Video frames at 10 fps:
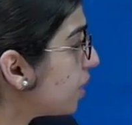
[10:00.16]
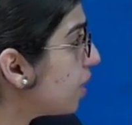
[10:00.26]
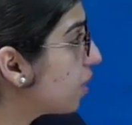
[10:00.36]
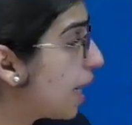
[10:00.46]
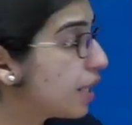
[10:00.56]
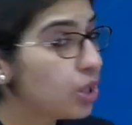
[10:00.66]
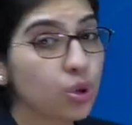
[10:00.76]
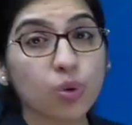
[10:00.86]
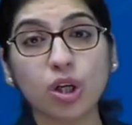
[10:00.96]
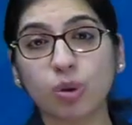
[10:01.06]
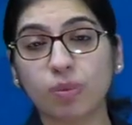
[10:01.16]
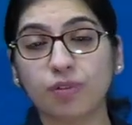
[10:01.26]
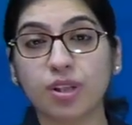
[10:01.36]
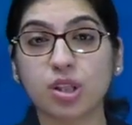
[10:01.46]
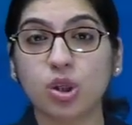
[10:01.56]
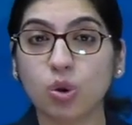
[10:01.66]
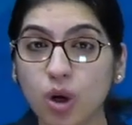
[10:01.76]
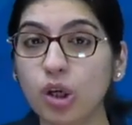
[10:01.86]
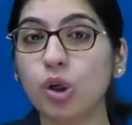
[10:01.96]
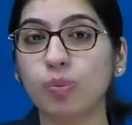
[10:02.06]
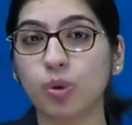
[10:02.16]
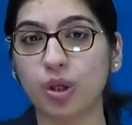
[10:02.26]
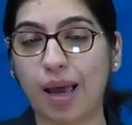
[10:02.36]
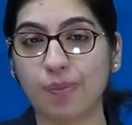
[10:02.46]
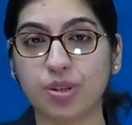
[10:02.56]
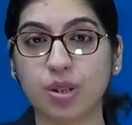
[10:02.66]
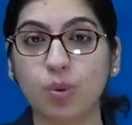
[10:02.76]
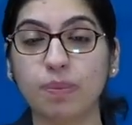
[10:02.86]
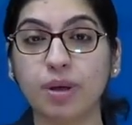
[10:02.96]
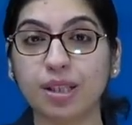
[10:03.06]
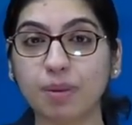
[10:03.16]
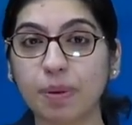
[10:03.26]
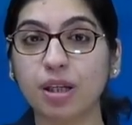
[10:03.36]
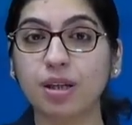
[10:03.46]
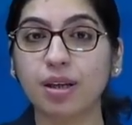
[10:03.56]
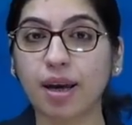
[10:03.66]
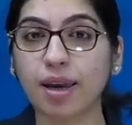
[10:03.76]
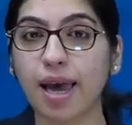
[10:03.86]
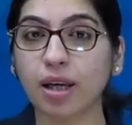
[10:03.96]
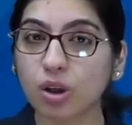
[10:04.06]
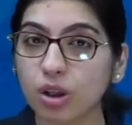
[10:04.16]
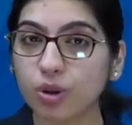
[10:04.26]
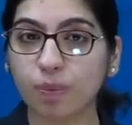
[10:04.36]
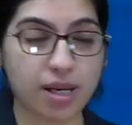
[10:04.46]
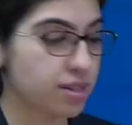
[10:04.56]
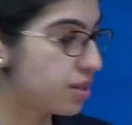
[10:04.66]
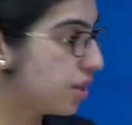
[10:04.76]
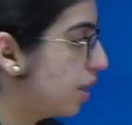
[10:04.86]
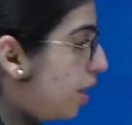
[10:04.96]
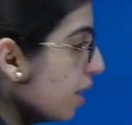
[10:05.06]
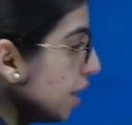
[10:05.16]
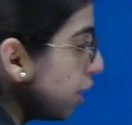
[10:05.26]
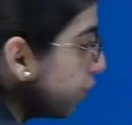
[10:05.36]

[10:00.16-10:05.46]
Right lower lobe, if there's a lower lobe collapse, there will be a typical triangular opacity. If